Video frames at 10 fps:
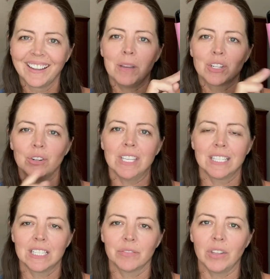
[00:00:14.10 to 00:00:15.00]
Make sure
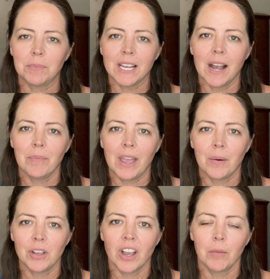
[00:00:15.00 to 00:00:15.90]
this is flipped up. That
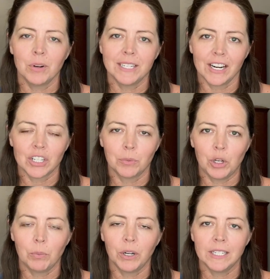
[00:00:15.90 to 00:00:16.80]
way you have protection when
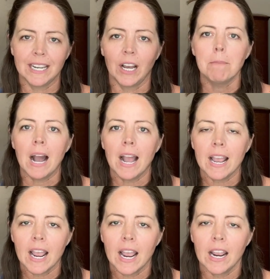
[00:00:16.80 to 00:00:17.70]
you put it down.
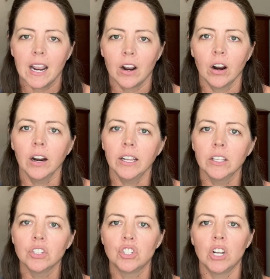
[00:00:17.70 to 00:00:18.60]
My hair
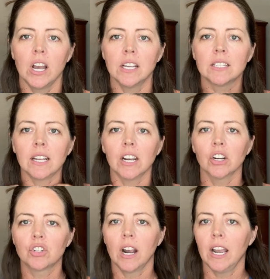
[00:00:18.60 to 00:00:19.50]
is just air
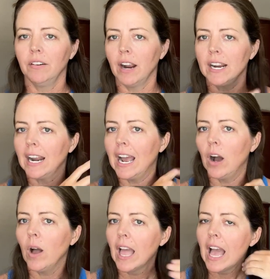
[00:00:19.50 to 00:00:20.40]
dried right
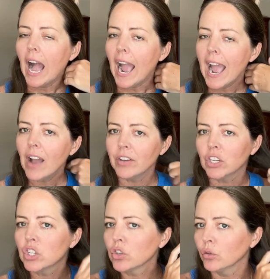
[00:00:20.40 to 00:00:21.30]
now. I have
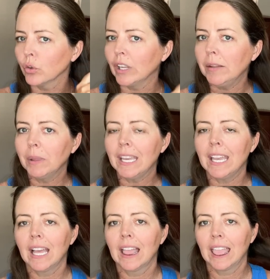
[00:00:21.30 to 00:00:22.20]

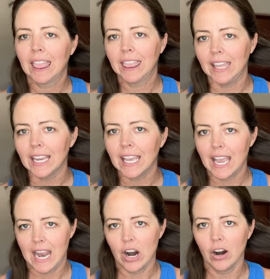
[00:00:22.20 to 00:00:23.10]
extremely thick
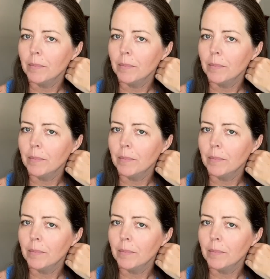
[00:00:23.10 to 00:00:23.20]
hair.